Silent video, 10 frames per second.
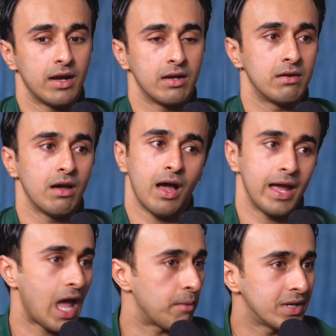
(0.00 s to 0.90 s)
And I
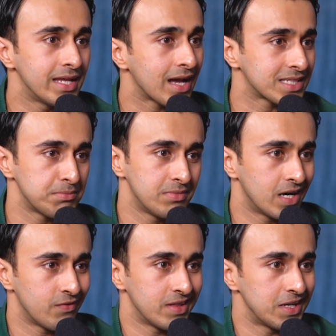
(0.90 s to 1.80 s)
happily accept
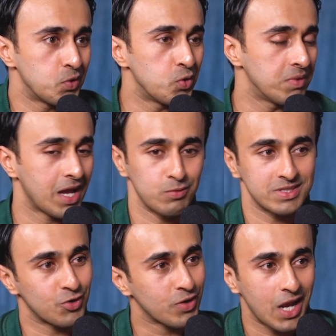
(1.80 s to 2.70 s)
that. When they told me, I
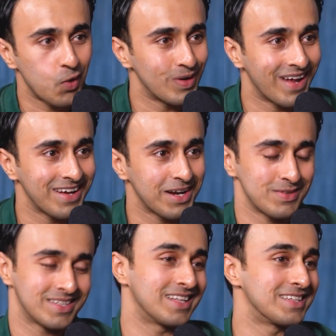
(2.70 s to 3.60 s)
was on cloud nine. I
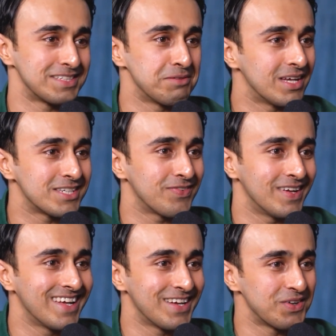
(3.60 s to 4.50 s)
was like, this is the best
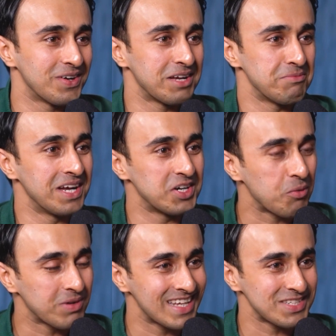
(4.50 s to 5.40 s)
feeling, you know, like being
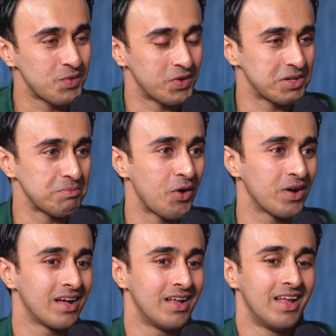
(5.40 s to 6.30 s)
adopted as a warrior
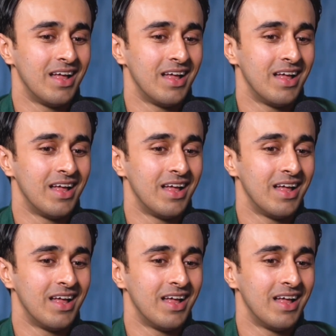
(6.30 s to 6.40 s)
monk.